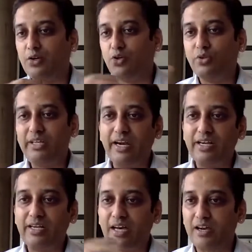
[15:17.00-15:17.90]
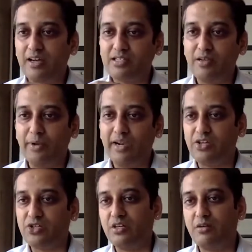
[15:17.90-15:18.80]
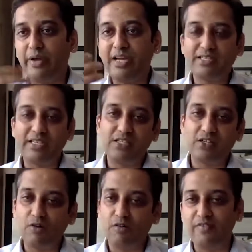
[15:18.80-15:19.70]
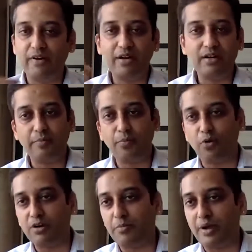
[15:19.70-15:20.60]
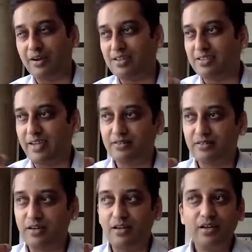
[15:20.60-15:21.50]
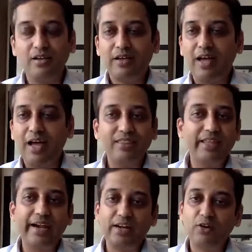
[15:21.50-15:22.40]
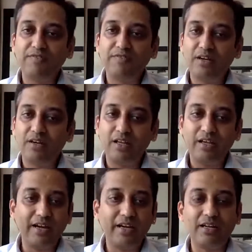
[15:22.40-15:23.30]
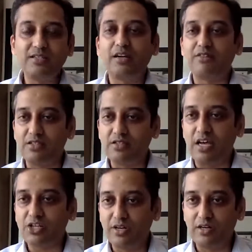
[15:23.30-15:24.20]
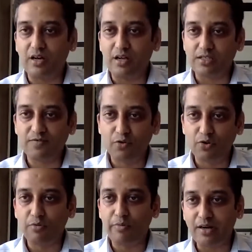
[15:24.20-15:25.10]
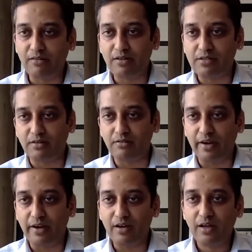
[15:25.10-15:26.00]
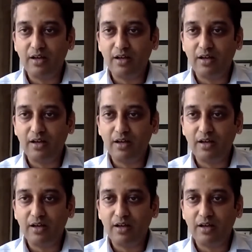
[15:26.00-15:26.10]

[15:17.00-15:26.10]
do the entire assimilation, make sense out of it, report back, etc. At the end of the day, it is a transactional task for good or bad reason, right?